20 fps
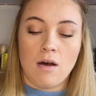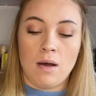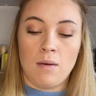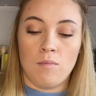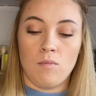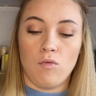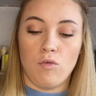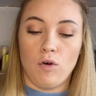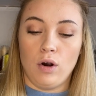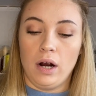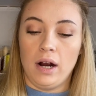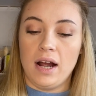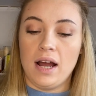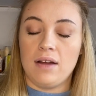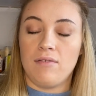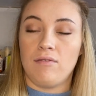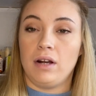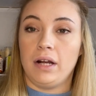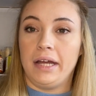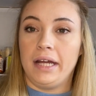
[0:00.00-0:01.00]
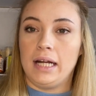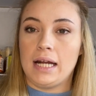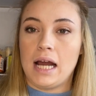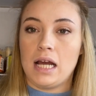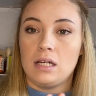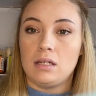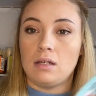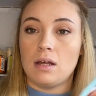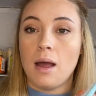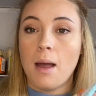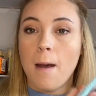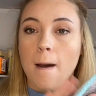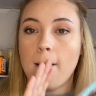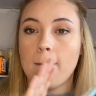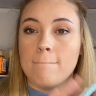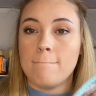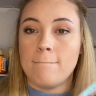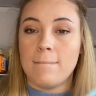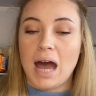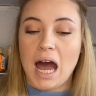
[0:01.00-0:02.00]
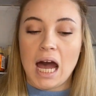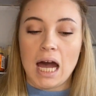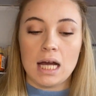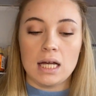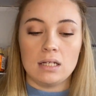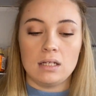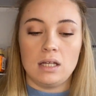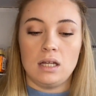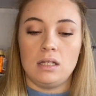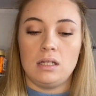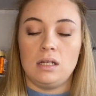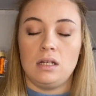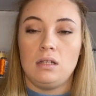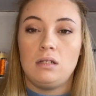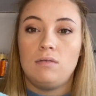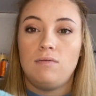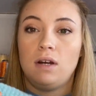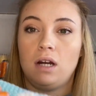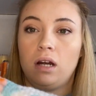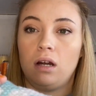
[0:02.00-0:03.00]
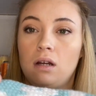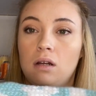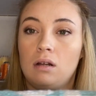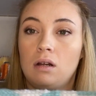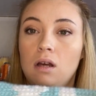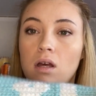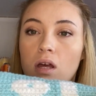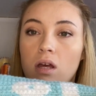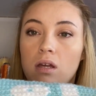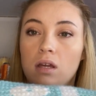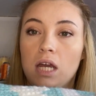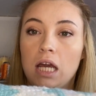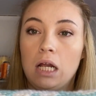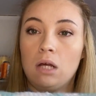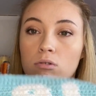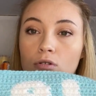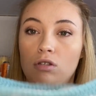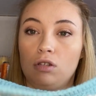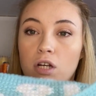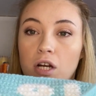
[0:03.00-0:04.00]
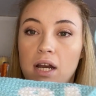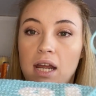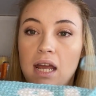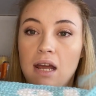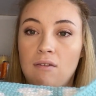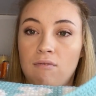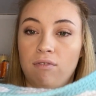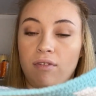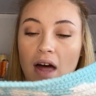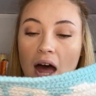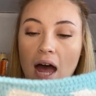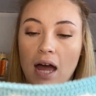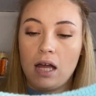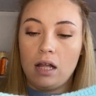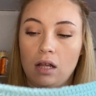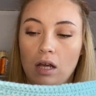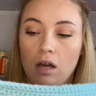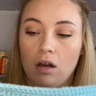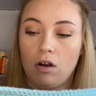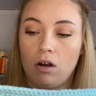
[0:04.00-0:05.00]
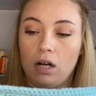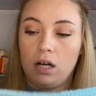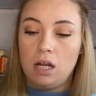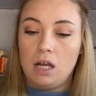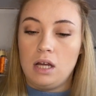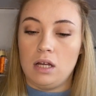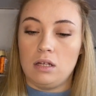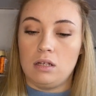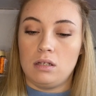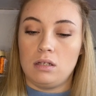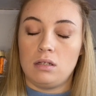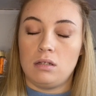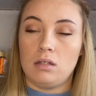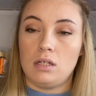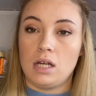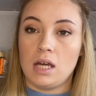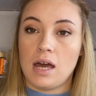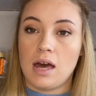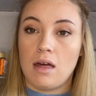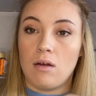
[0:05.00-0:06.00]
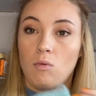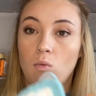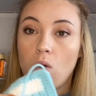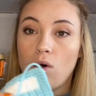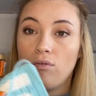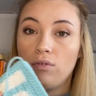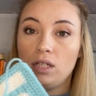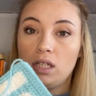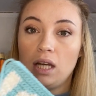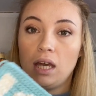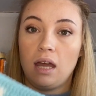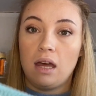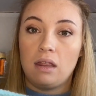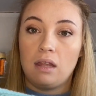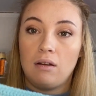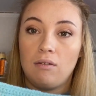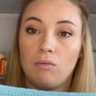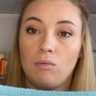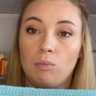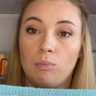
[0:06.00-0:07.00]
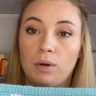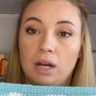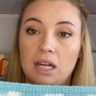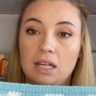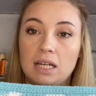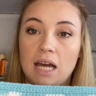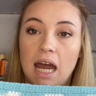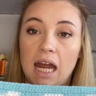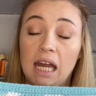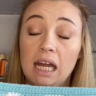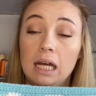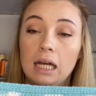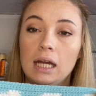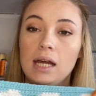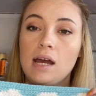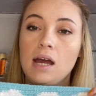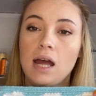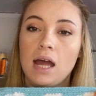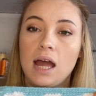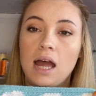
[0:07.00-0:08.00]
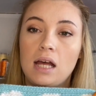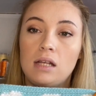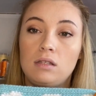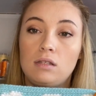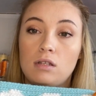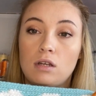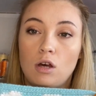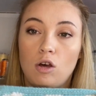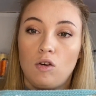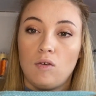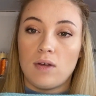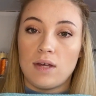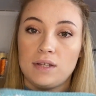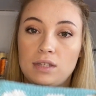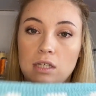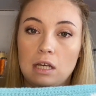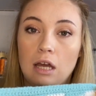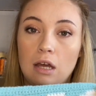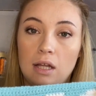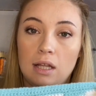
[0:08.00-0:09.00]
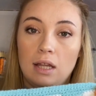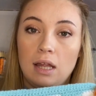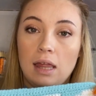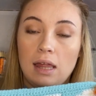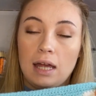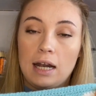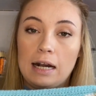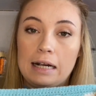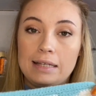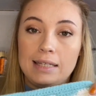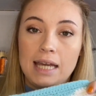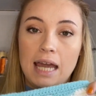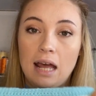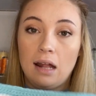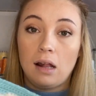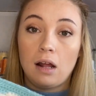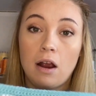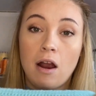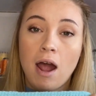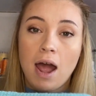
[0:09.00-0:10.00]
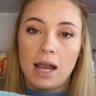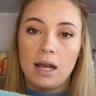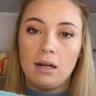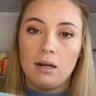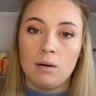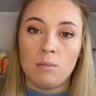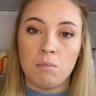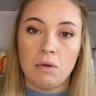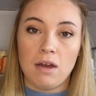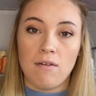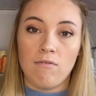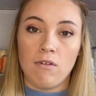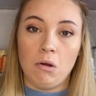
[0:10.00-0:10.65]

for a really nice mat, since it's very sturdy and flat, and the yarn is to get woven together pretty tight, and so it's a good little tailor item if you